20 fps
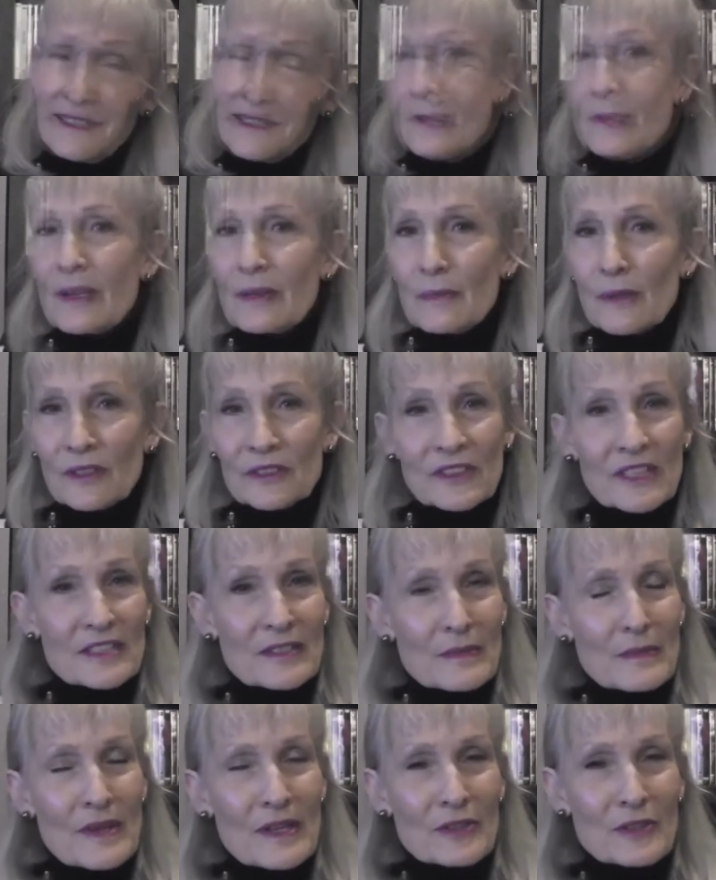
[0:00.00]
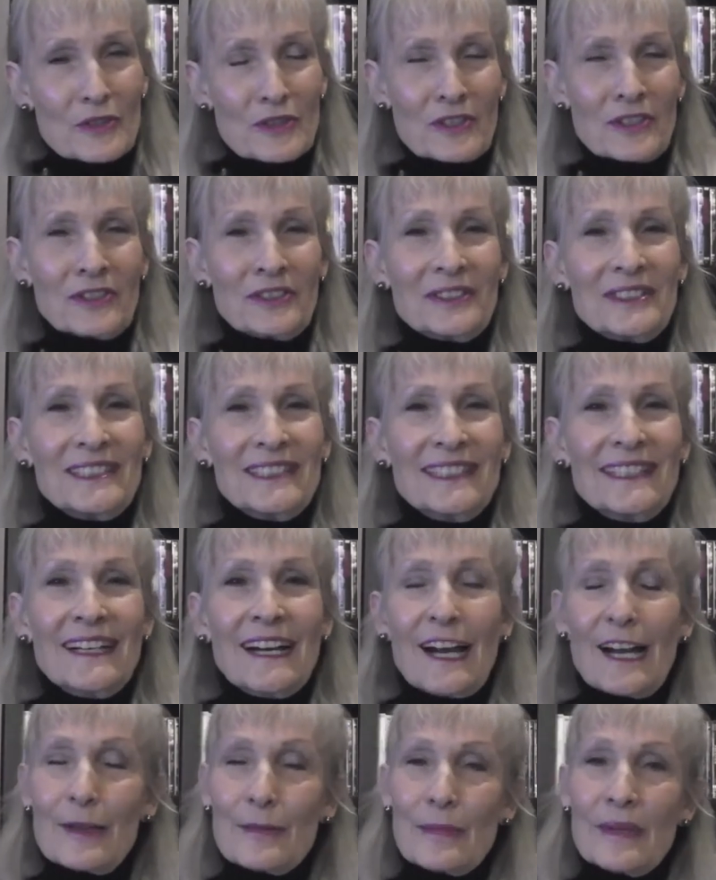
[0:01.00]
And by multidimensional,
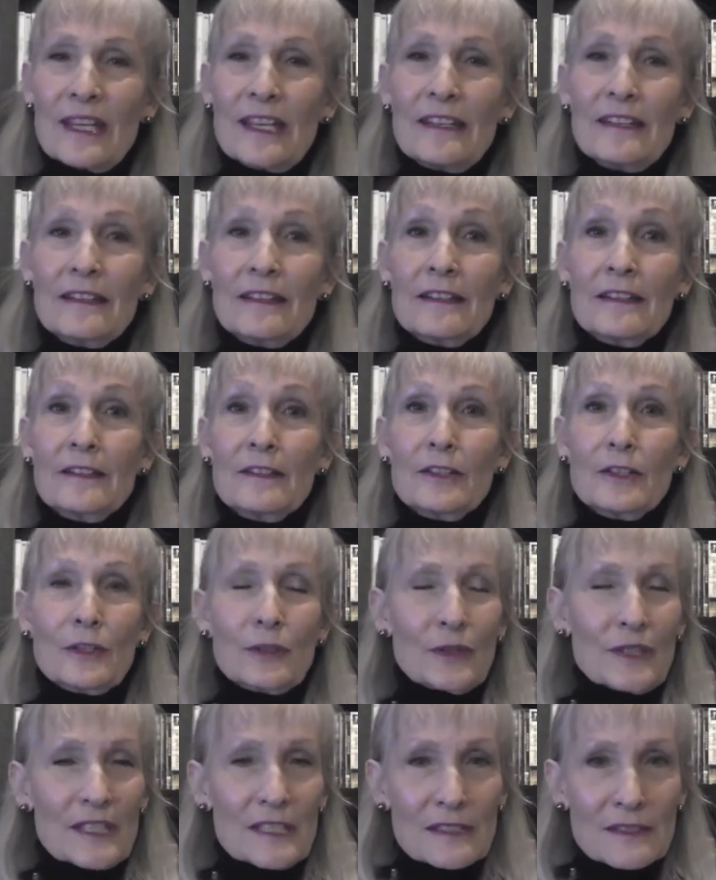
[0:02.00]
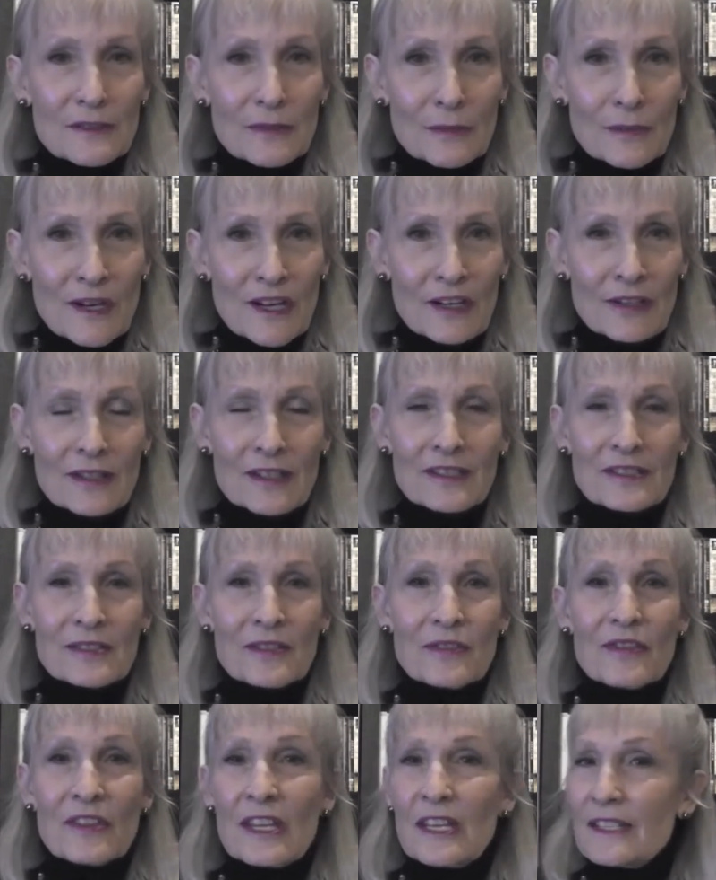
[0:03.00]
I mean an increased awareness
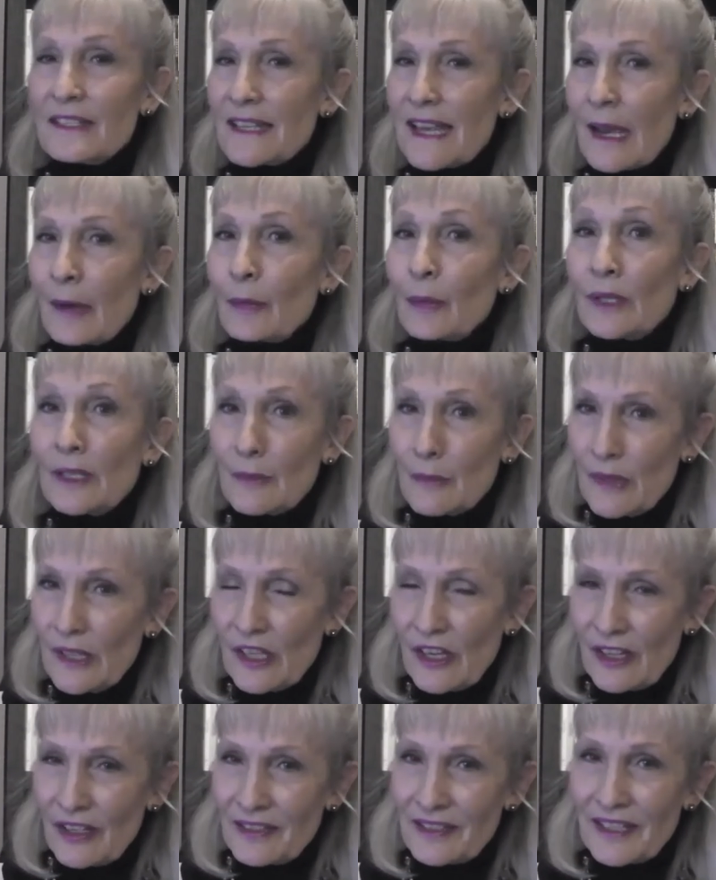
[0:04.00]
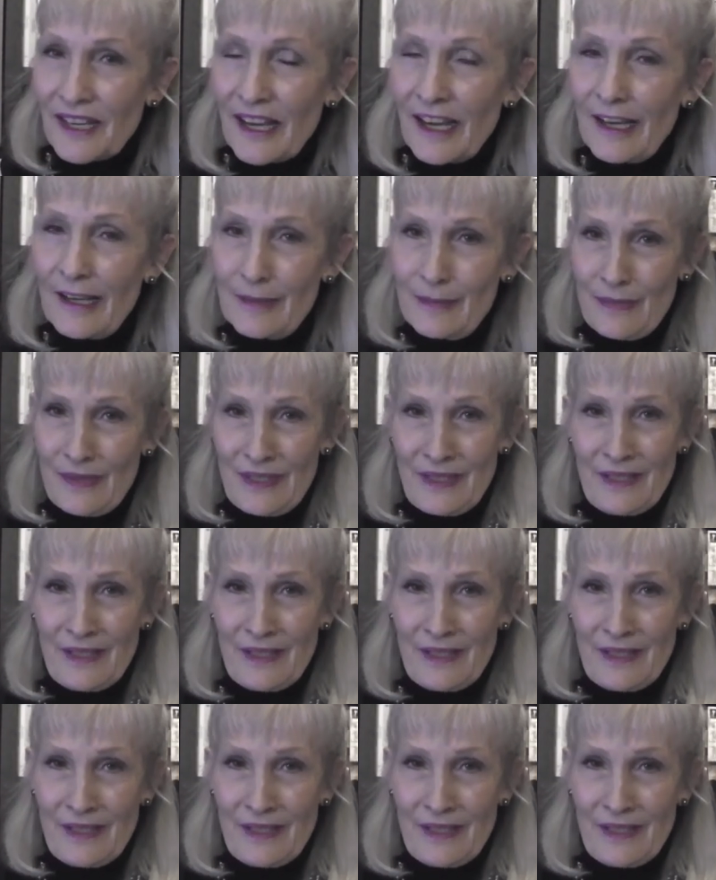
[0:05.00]
of things happening beyond time,